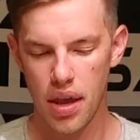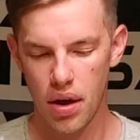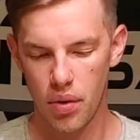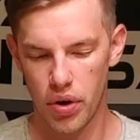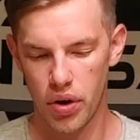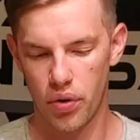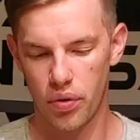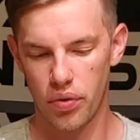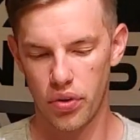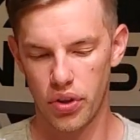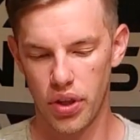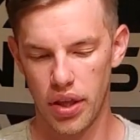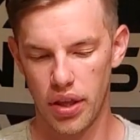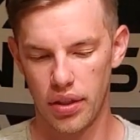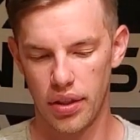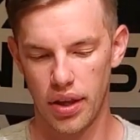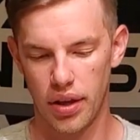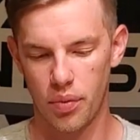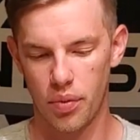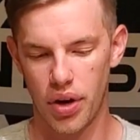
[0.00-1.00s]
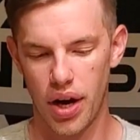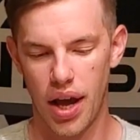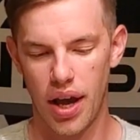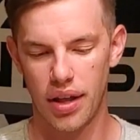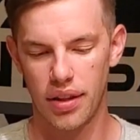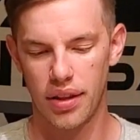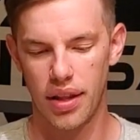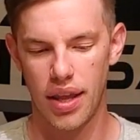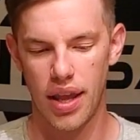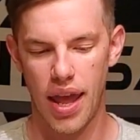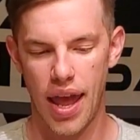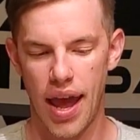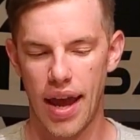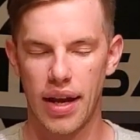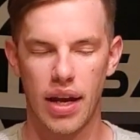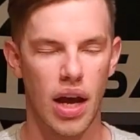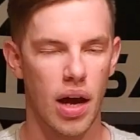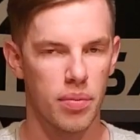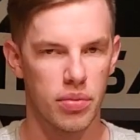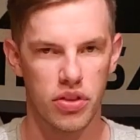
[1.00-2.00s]
We don't really, like, we're not
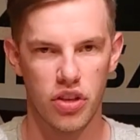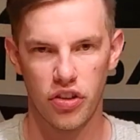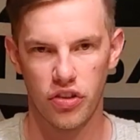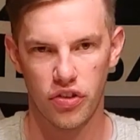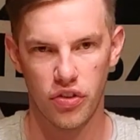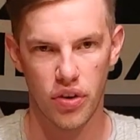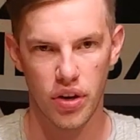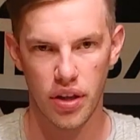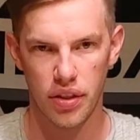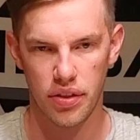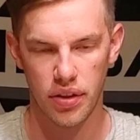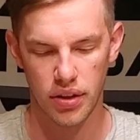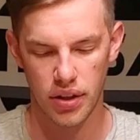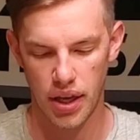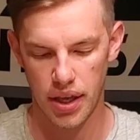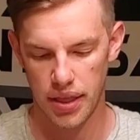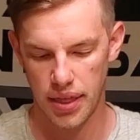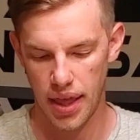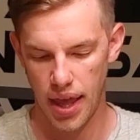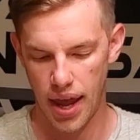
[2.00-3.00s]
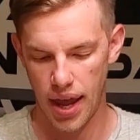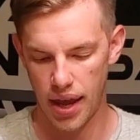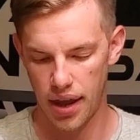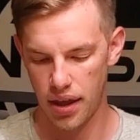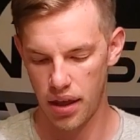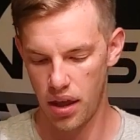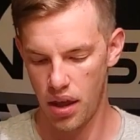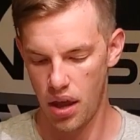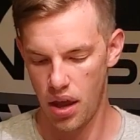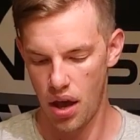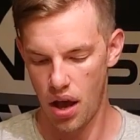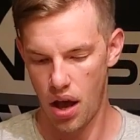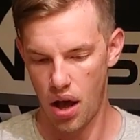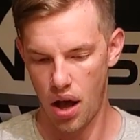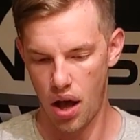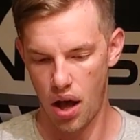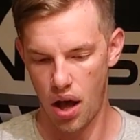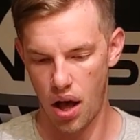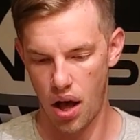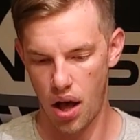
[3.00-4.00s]
at competition or anything like that.
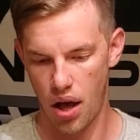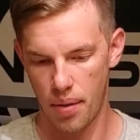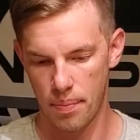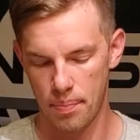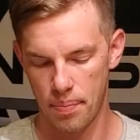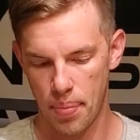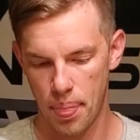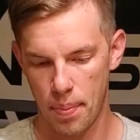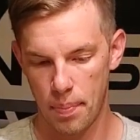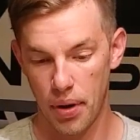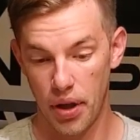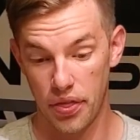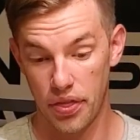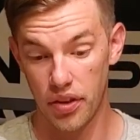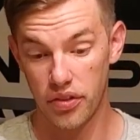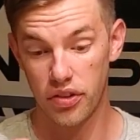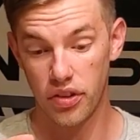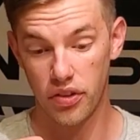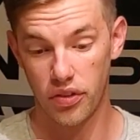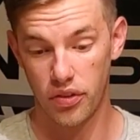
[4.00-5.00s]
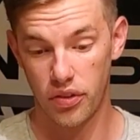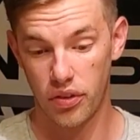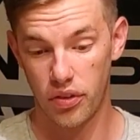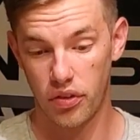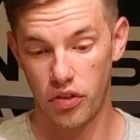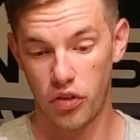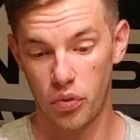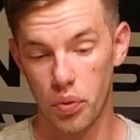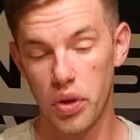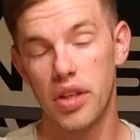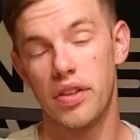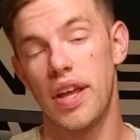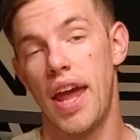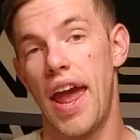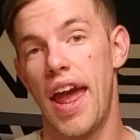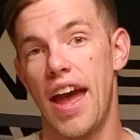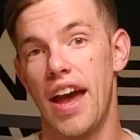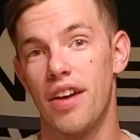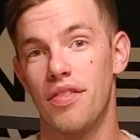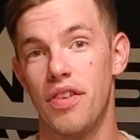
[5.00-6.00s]
But this is sweet to
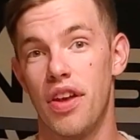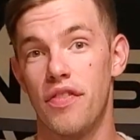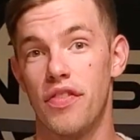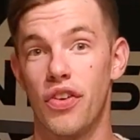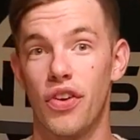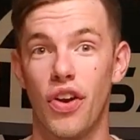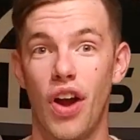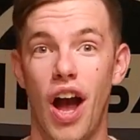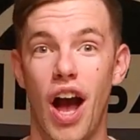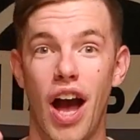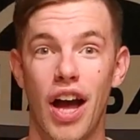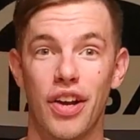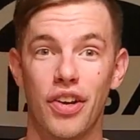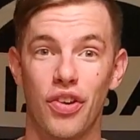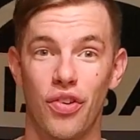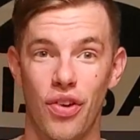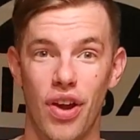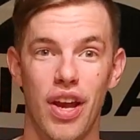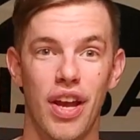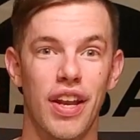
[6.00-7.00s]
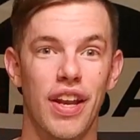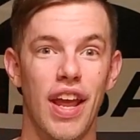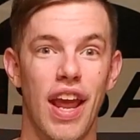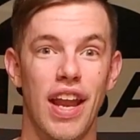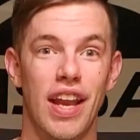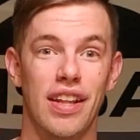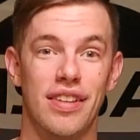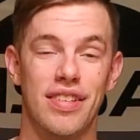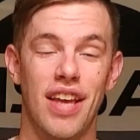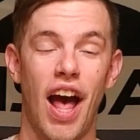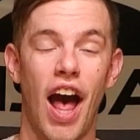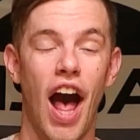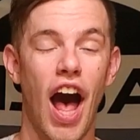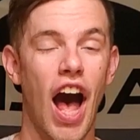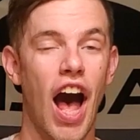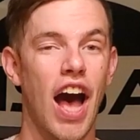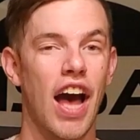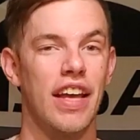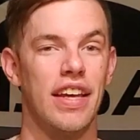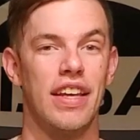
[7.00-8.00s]
have if you're on grid and it's
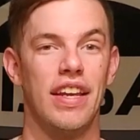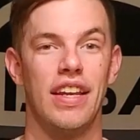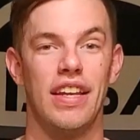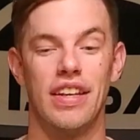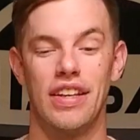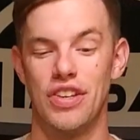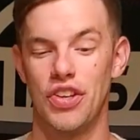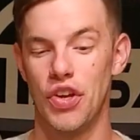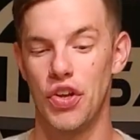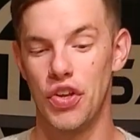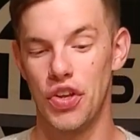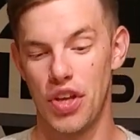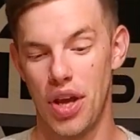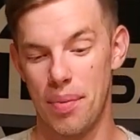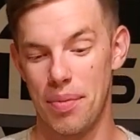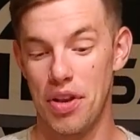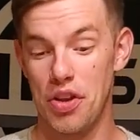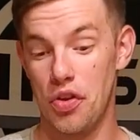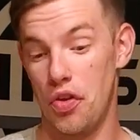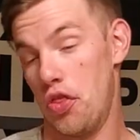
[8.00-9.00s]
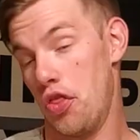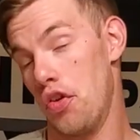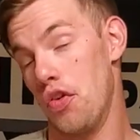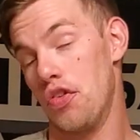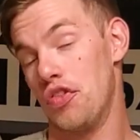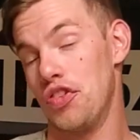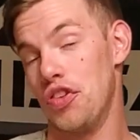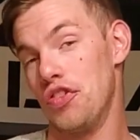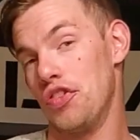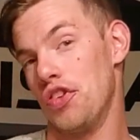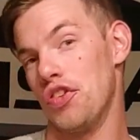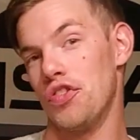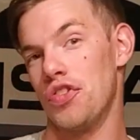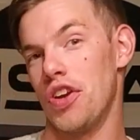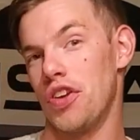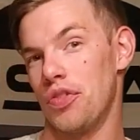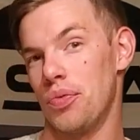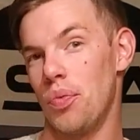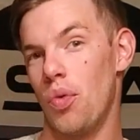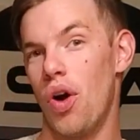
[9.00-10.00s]
hot and I mean, you're thirsty, so you
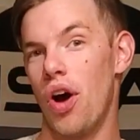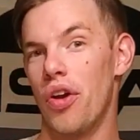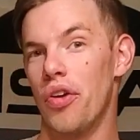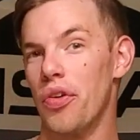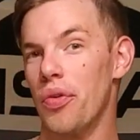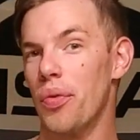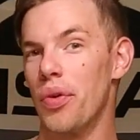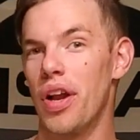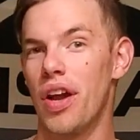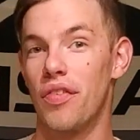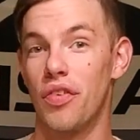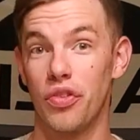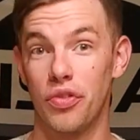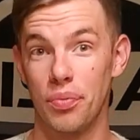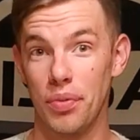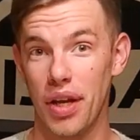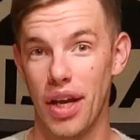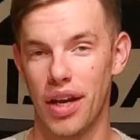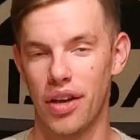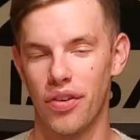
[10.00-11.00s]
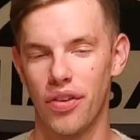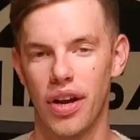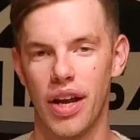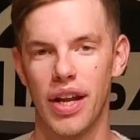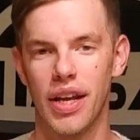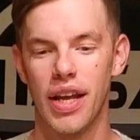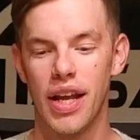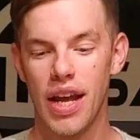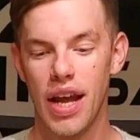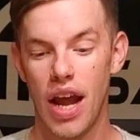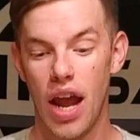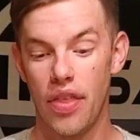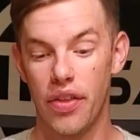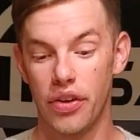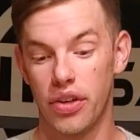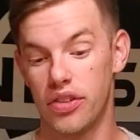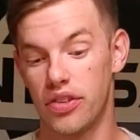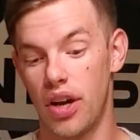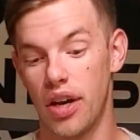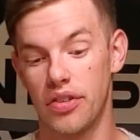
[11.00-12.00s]
drink some water or whatever, some Gatorade, and then
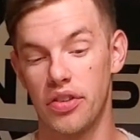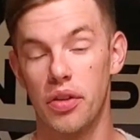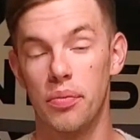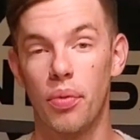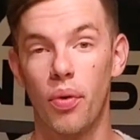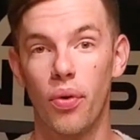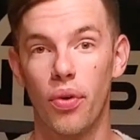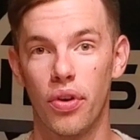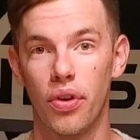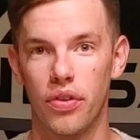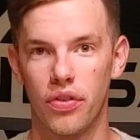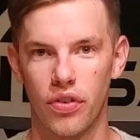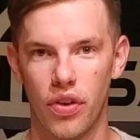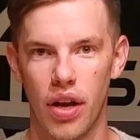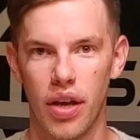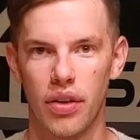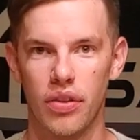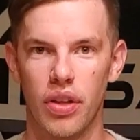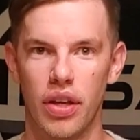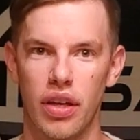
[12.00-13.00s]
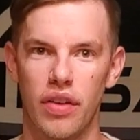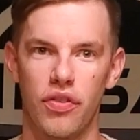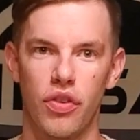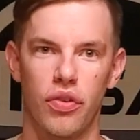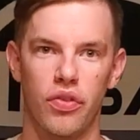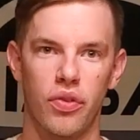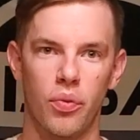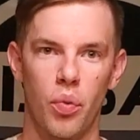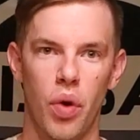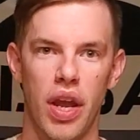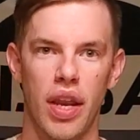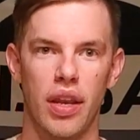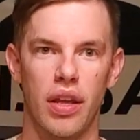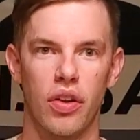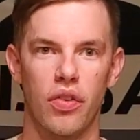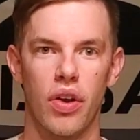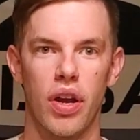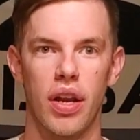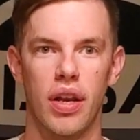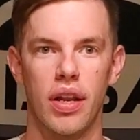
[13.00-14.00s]
you can talk to the boys, right? Like if you're waiting in
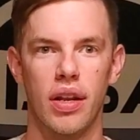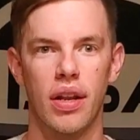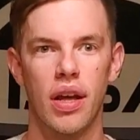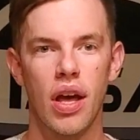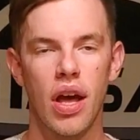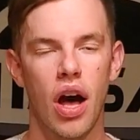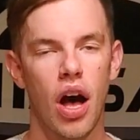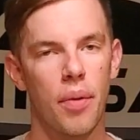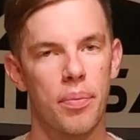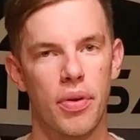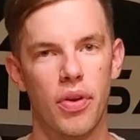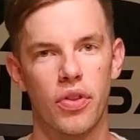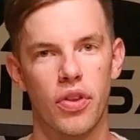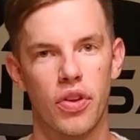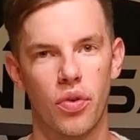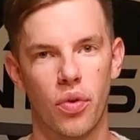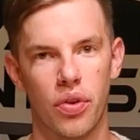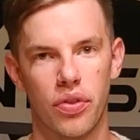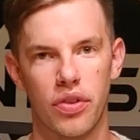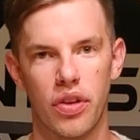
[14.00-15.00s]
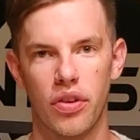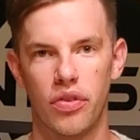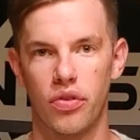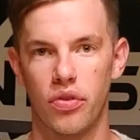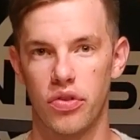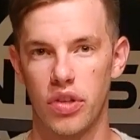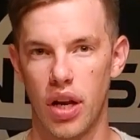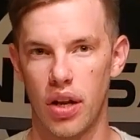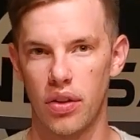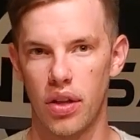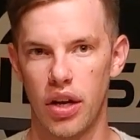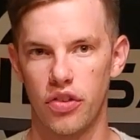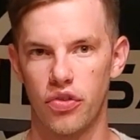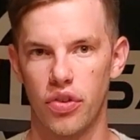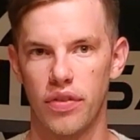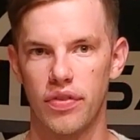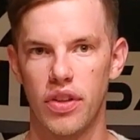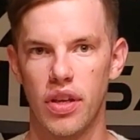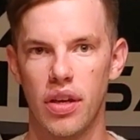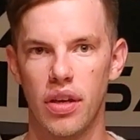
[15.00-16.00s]
grid, and up here in the Northeast, there's not a lot of
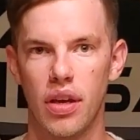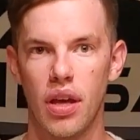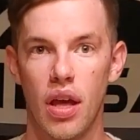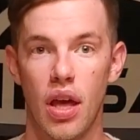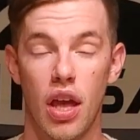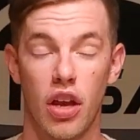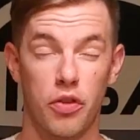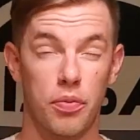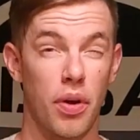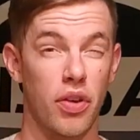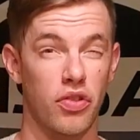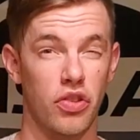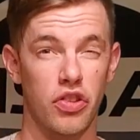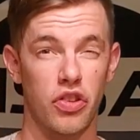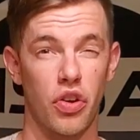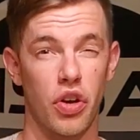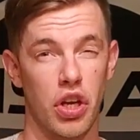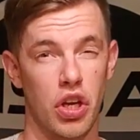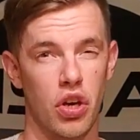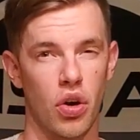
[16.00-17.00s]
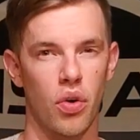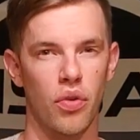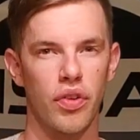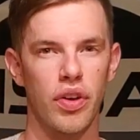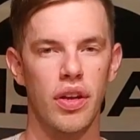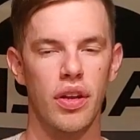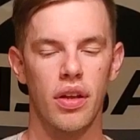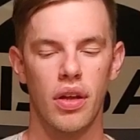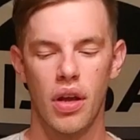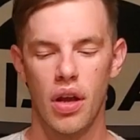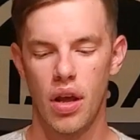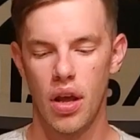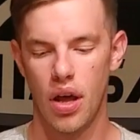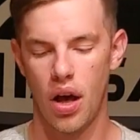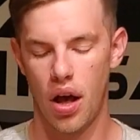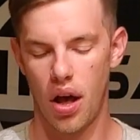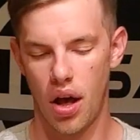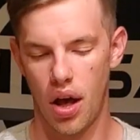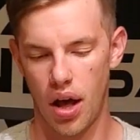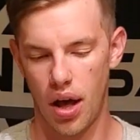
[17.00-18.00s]
drifting, especially during COVID.
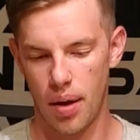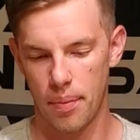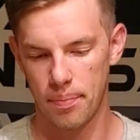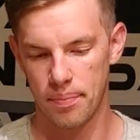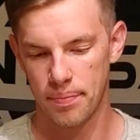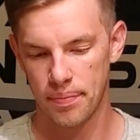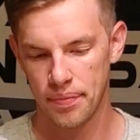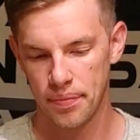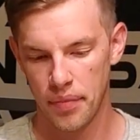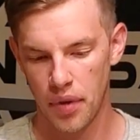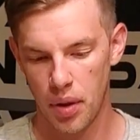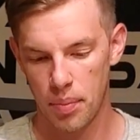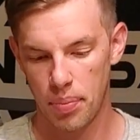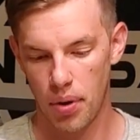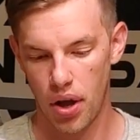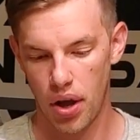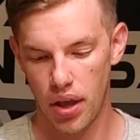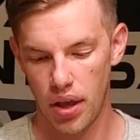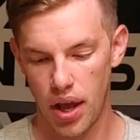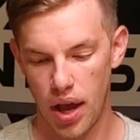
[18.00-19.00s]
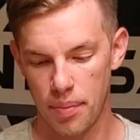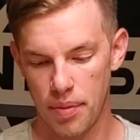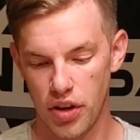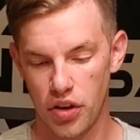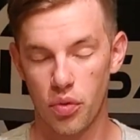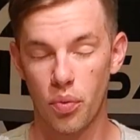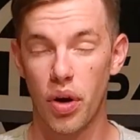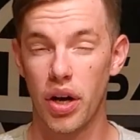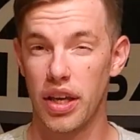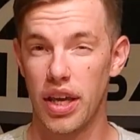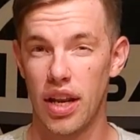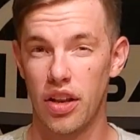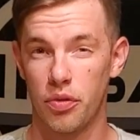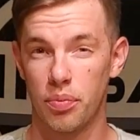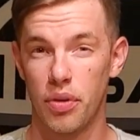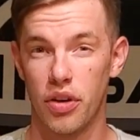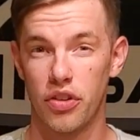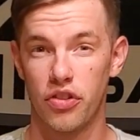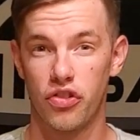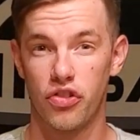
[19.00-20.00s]
But I mean, you want to get as
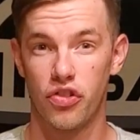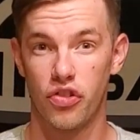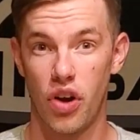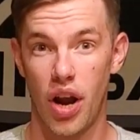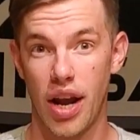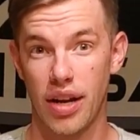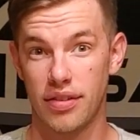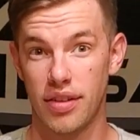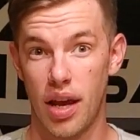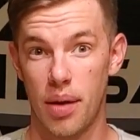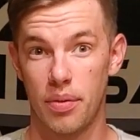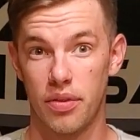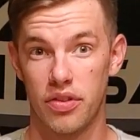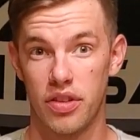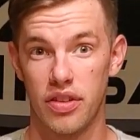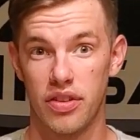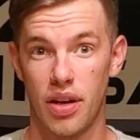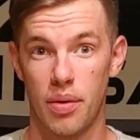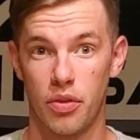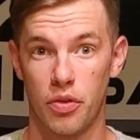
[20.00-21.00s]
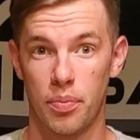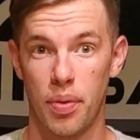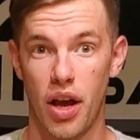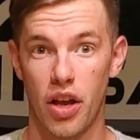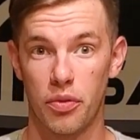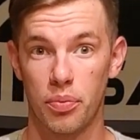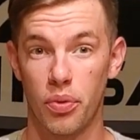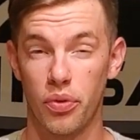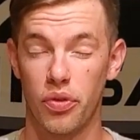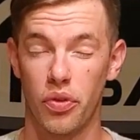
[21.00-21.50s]
much track time and seat time as possible.